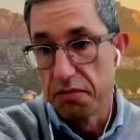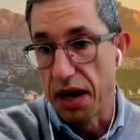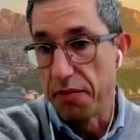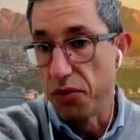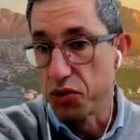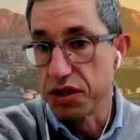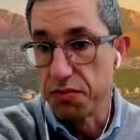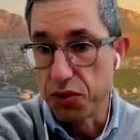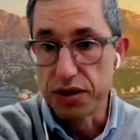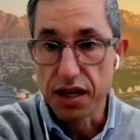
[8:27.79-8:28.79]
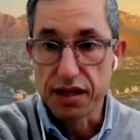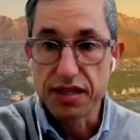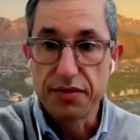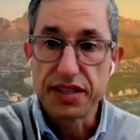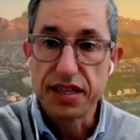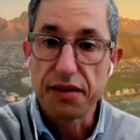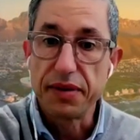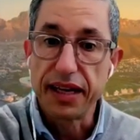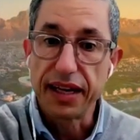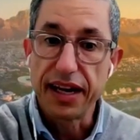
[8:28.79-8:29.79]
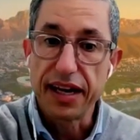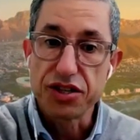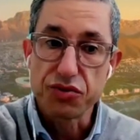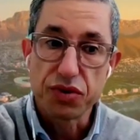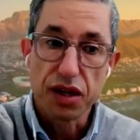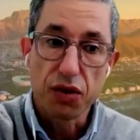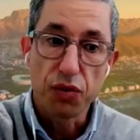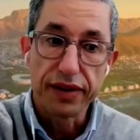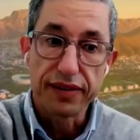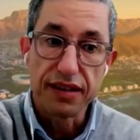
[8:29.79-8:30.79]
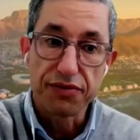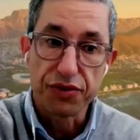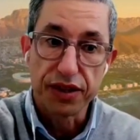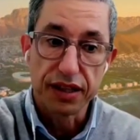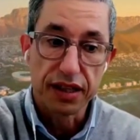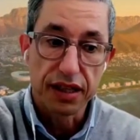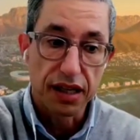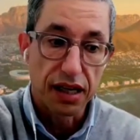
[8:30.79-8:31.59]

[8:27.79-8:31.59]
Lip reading: my most important activity, I've been engaged with different